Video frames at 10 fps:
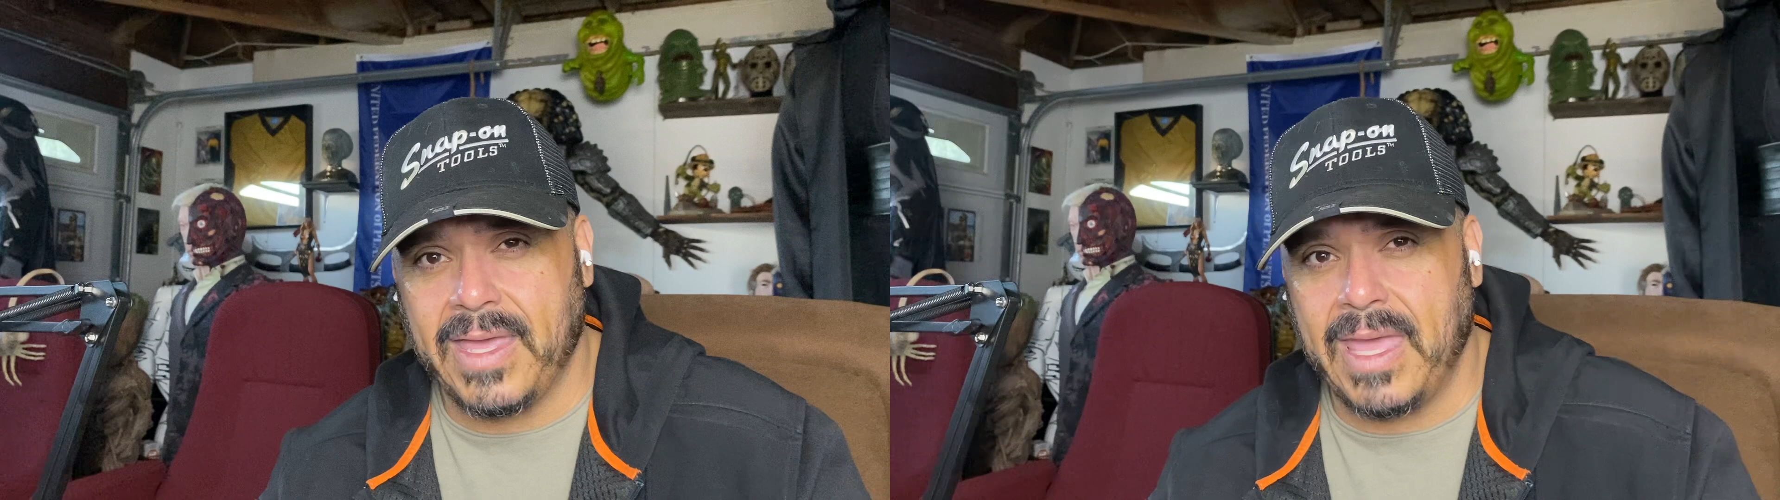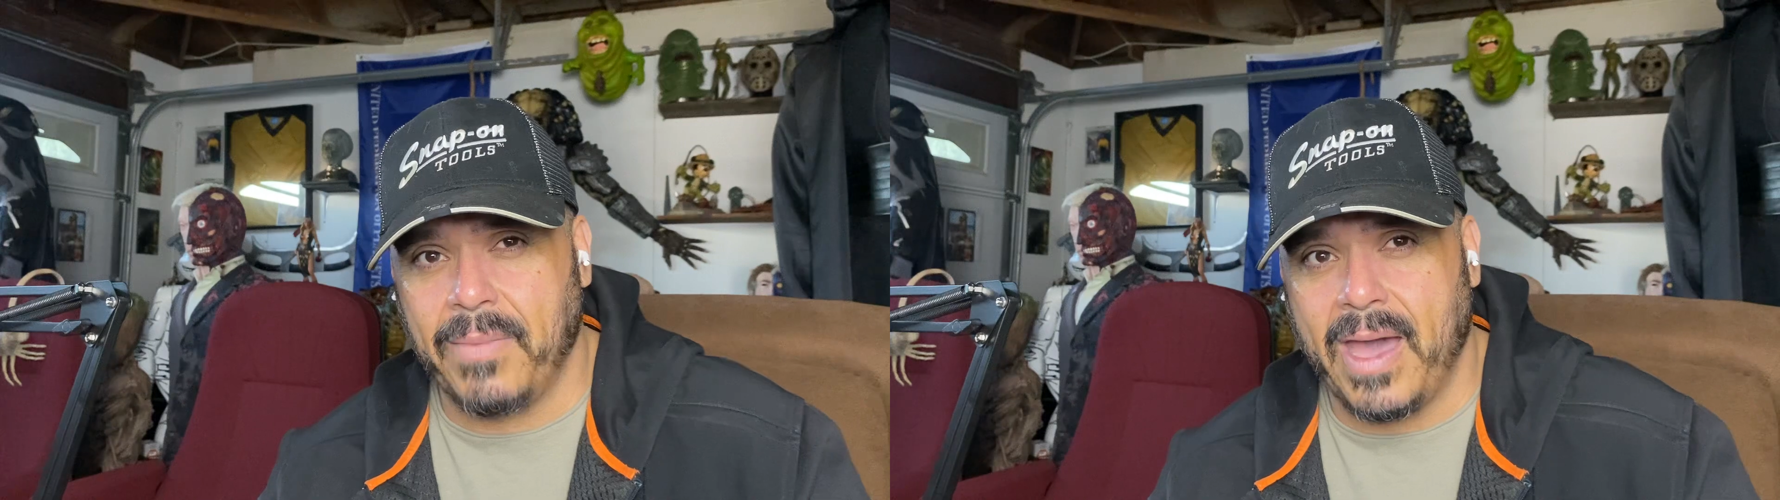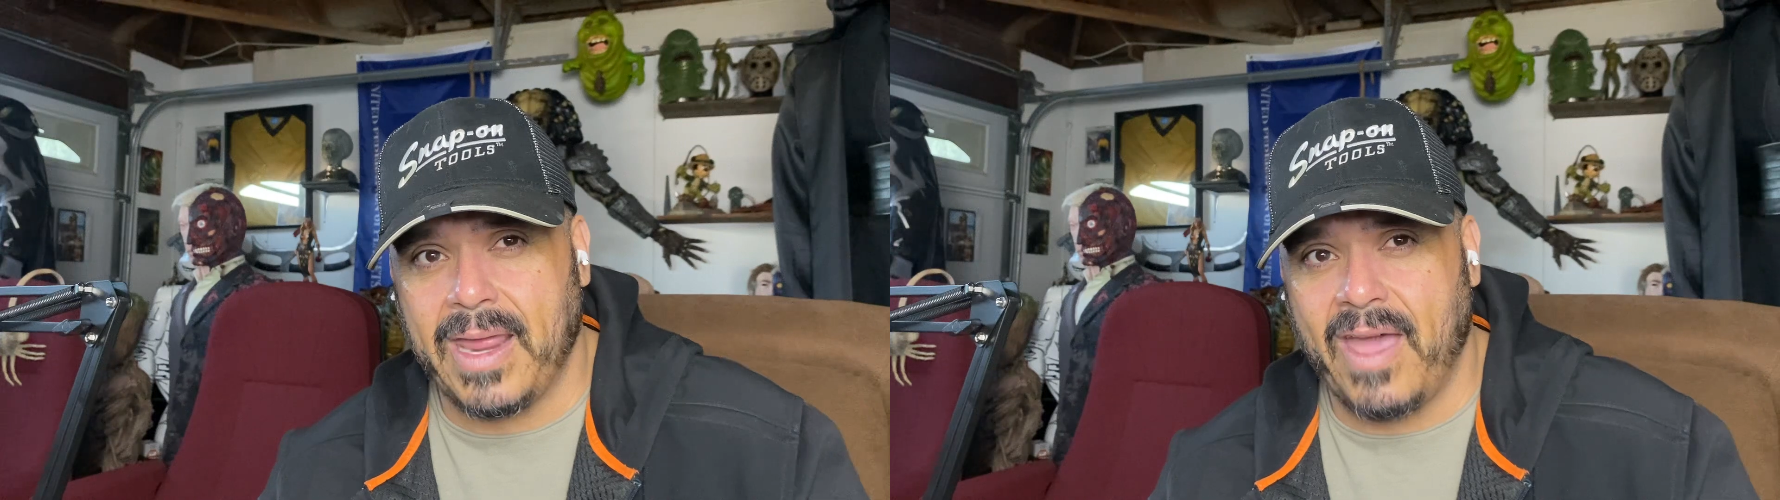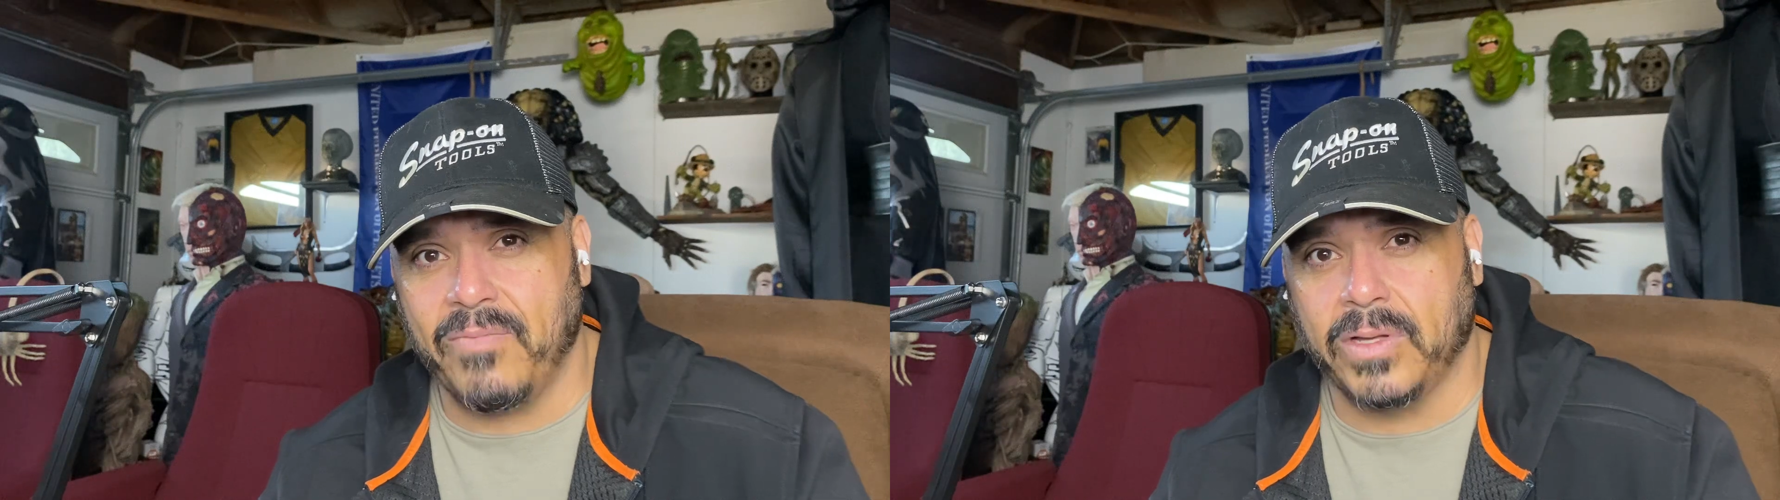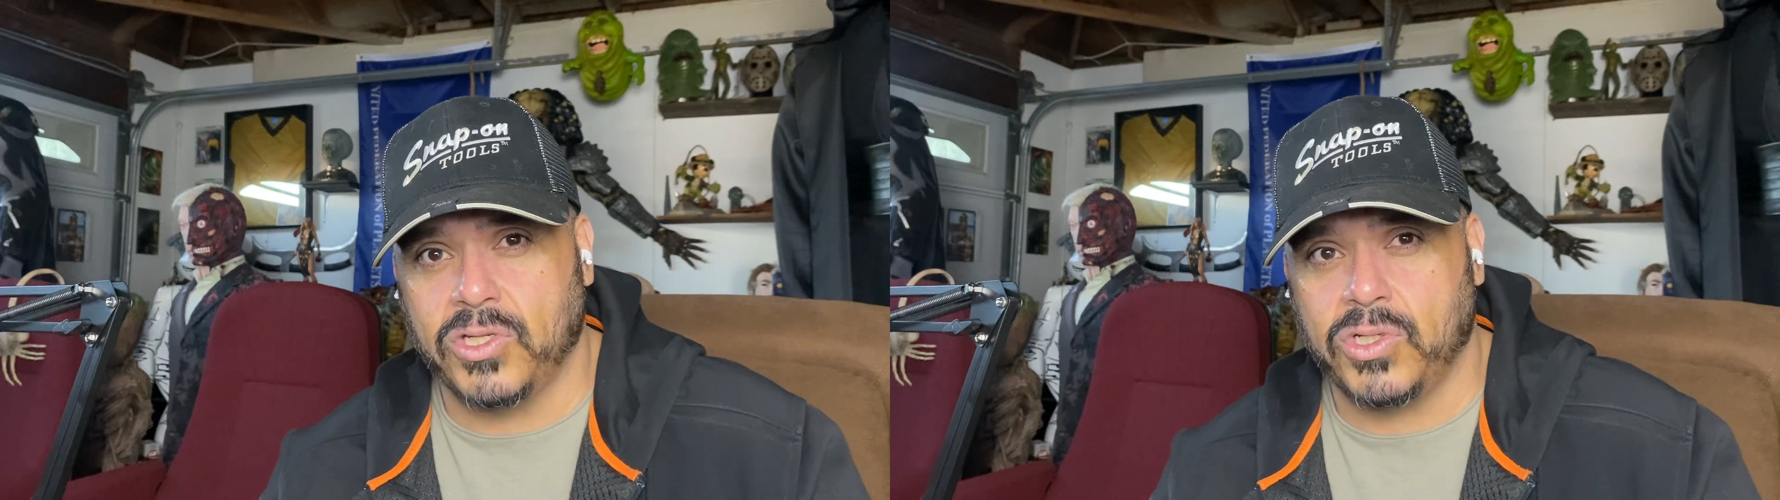he might have
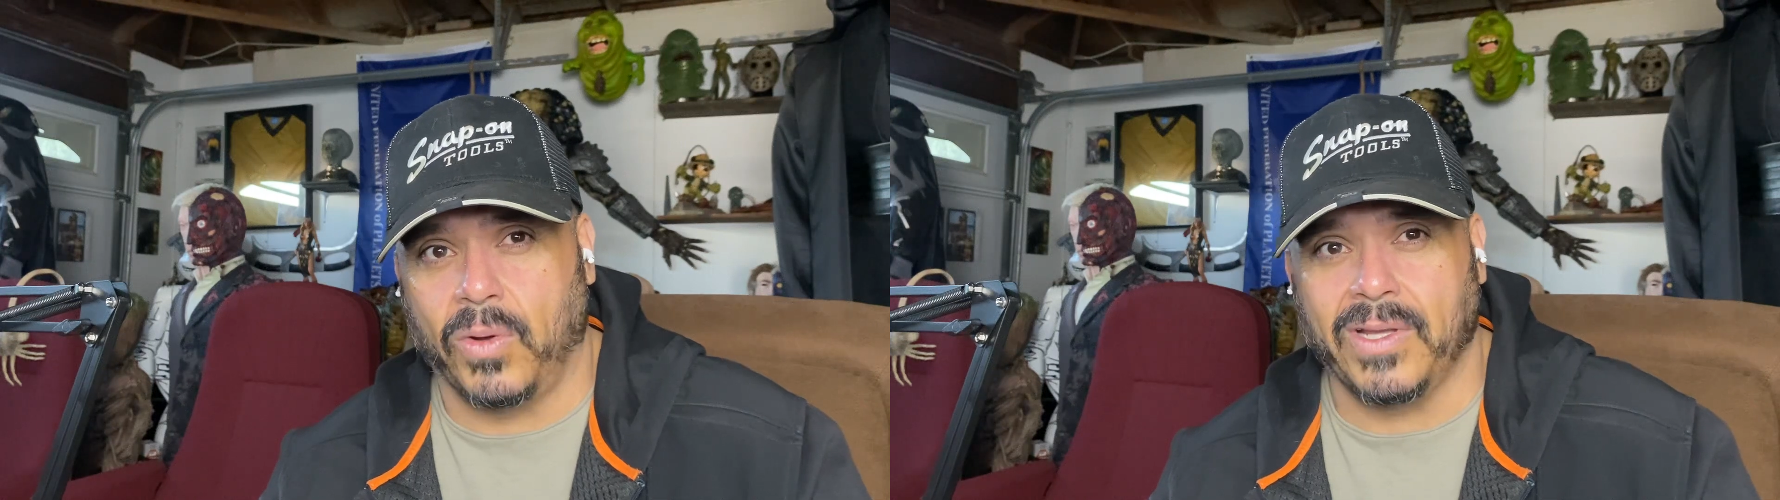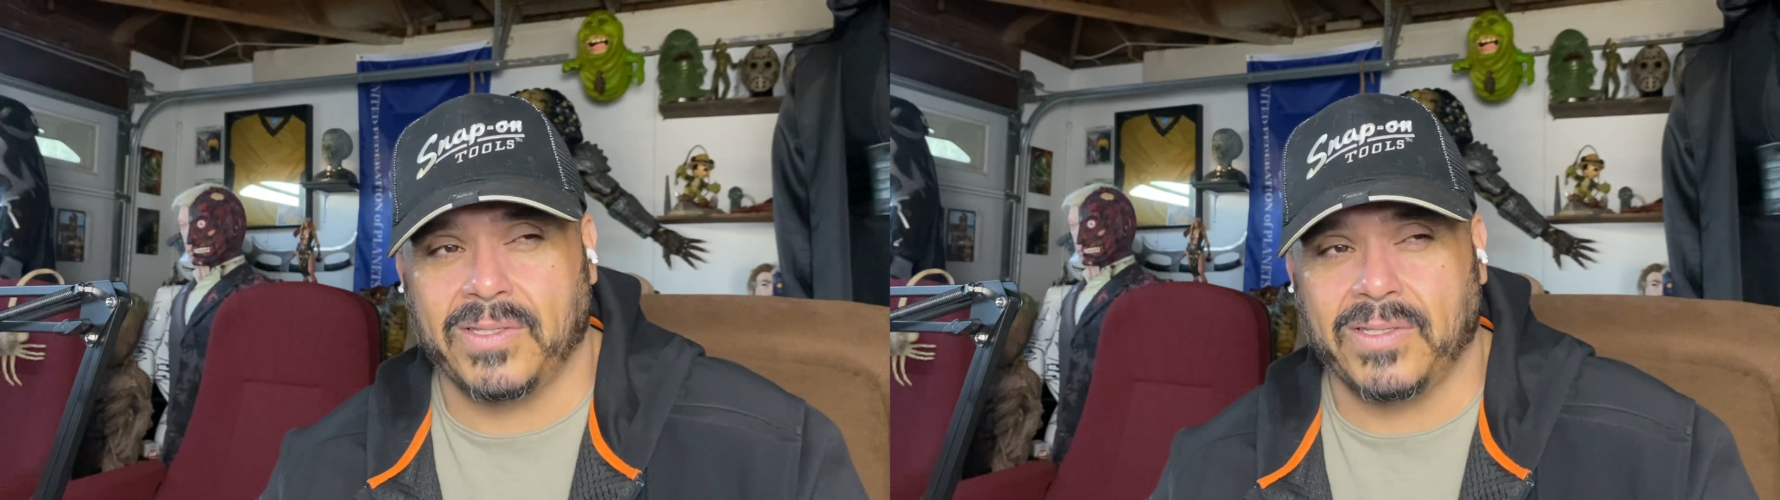much choice.